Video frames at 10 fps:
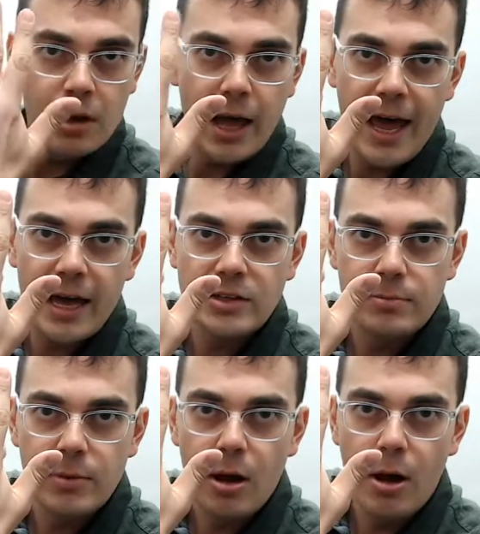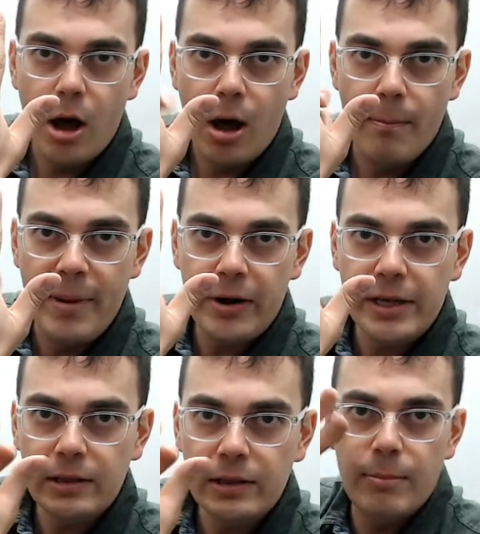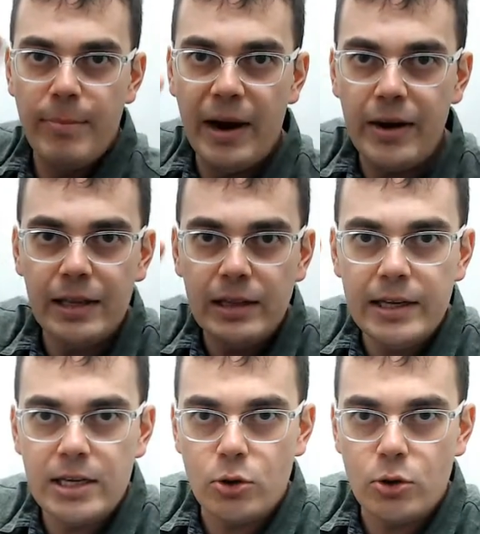has bearing and linkage